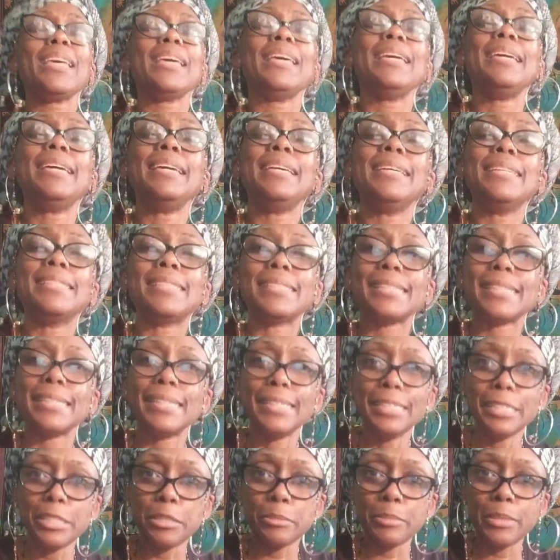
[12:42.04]
it's
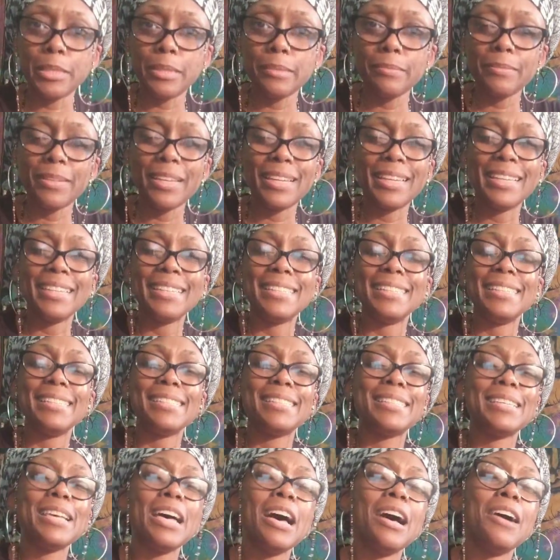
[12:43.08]
intimate, and
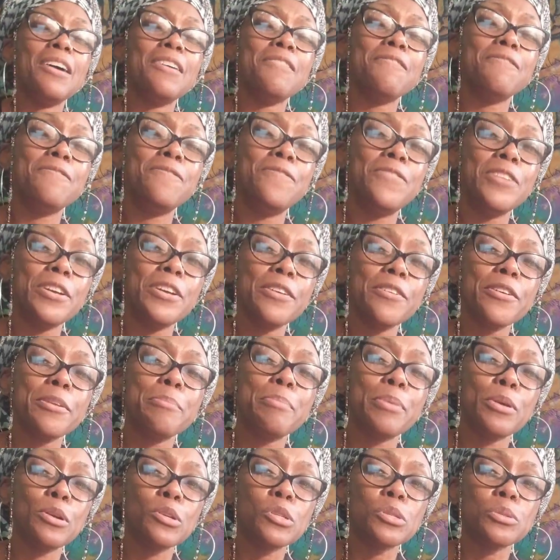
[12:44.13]
it's a very
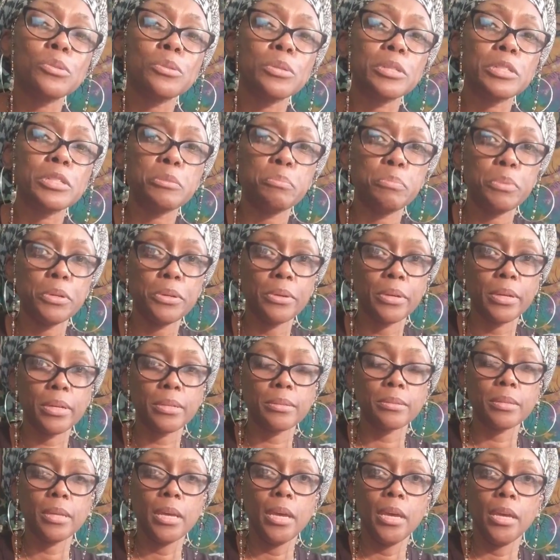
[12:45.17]
personal
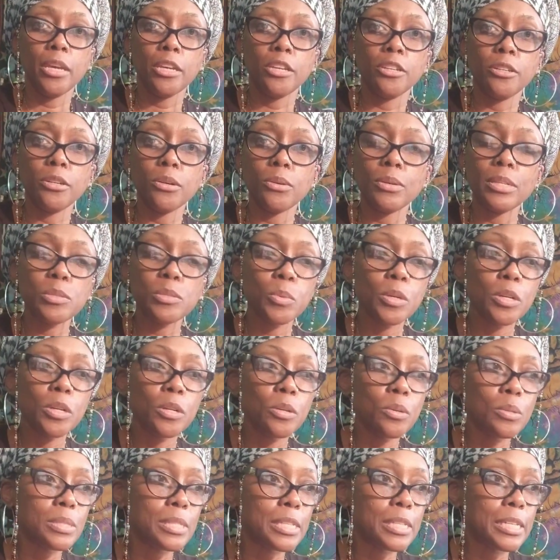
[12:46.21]
experience. You know, it's one of
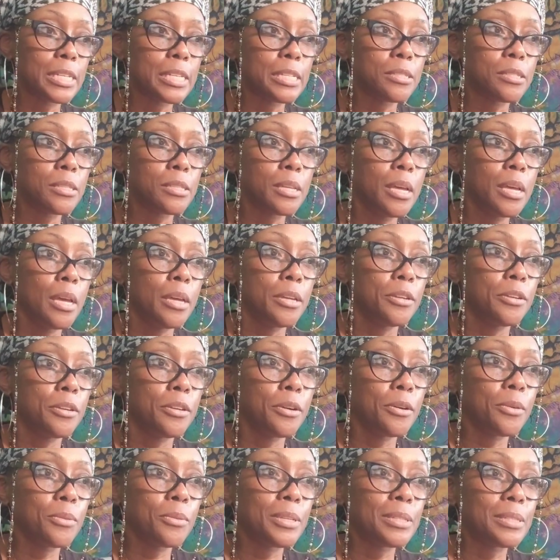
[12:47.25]
those things, you
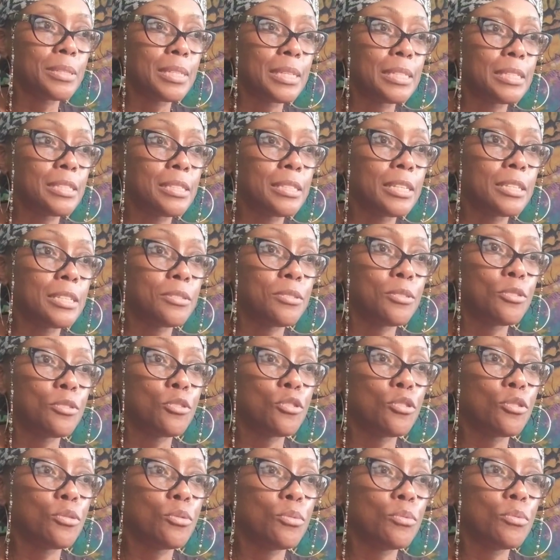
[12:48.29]
know, that
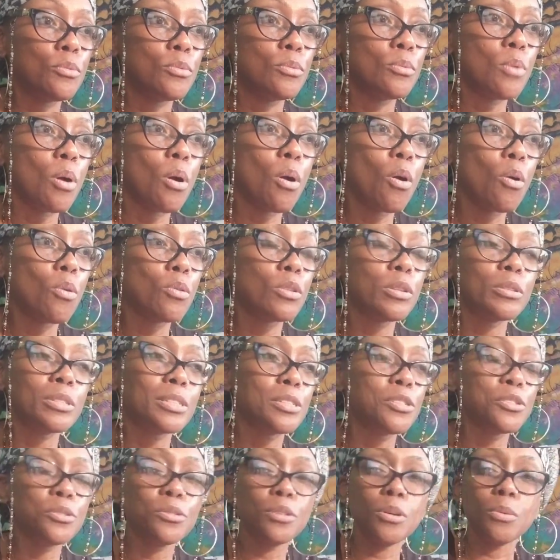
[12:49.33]
you hold close,
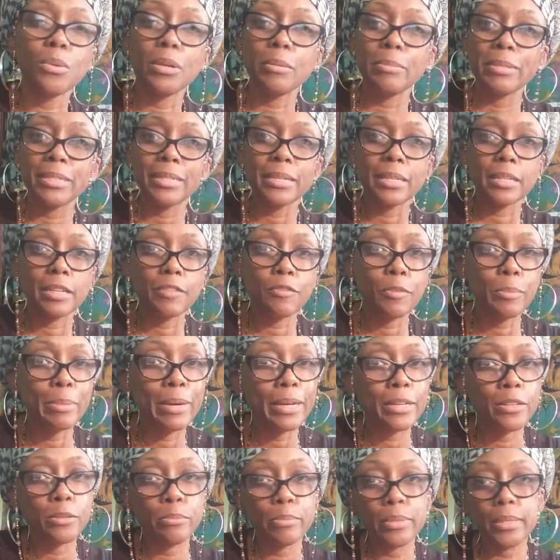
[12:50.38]
because you don't want to be telling
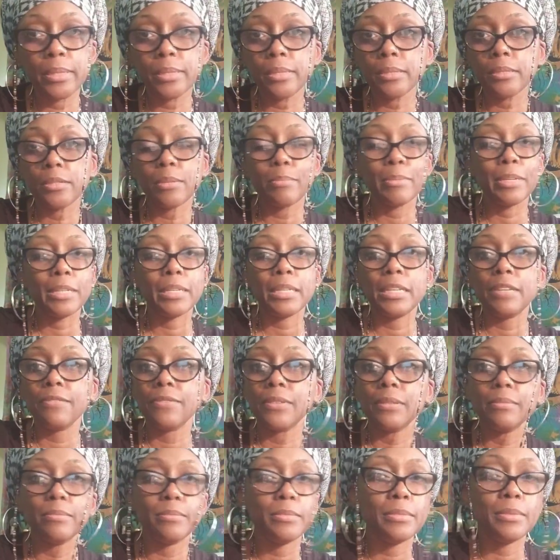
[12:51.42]
everybody your business. I mean,
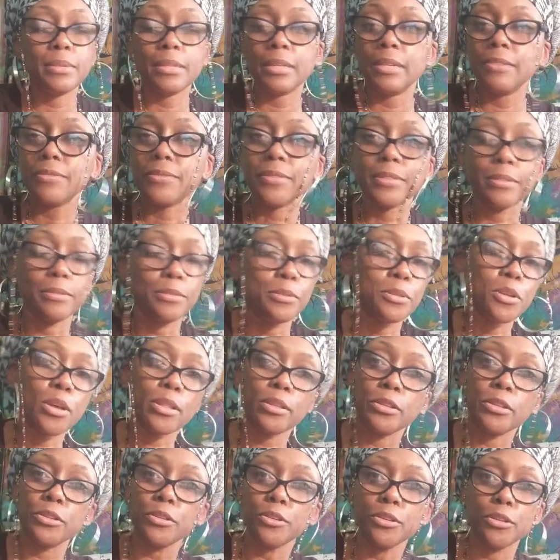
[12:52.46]
even if you're
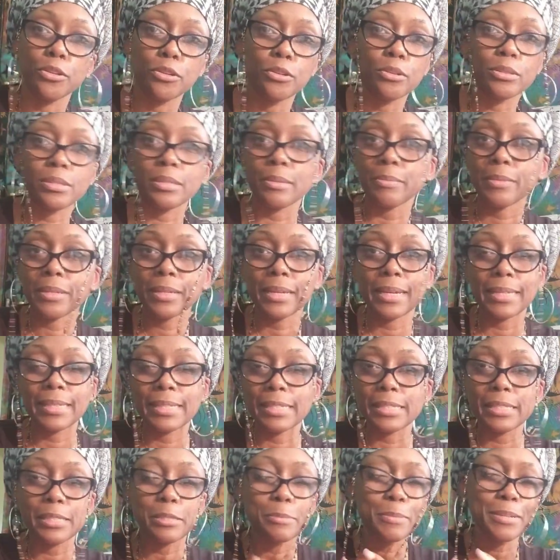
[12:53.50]
telling your girls something like
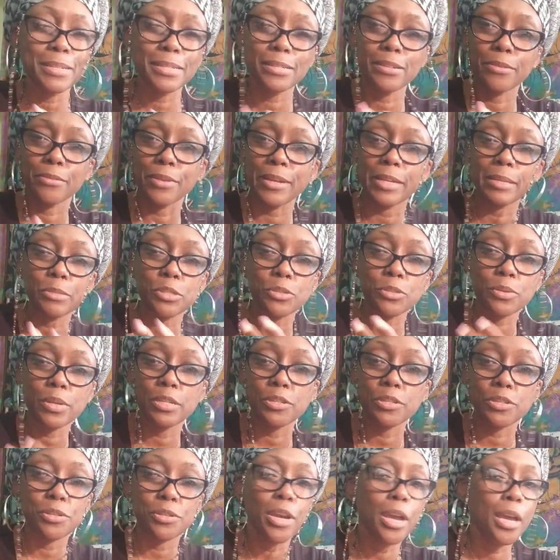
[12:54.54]
this, especially a random
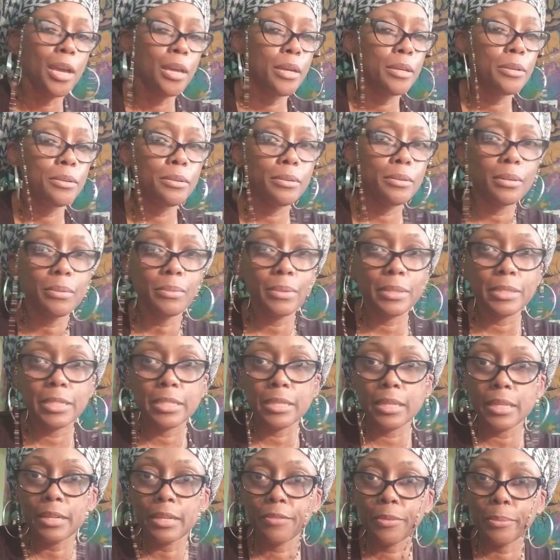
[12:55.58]
stranger, you don't want to
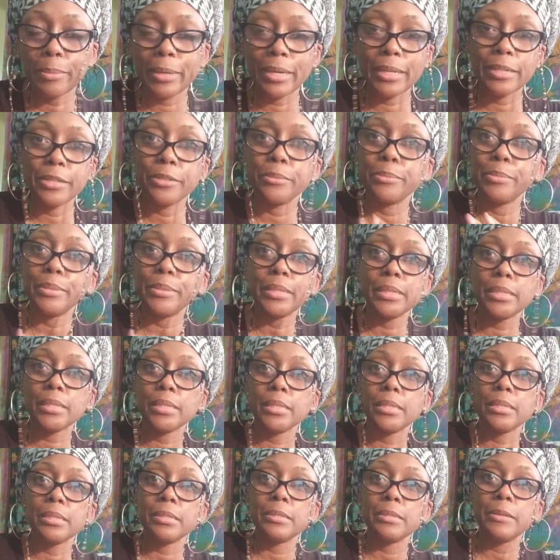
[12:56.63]
tell everybody your business.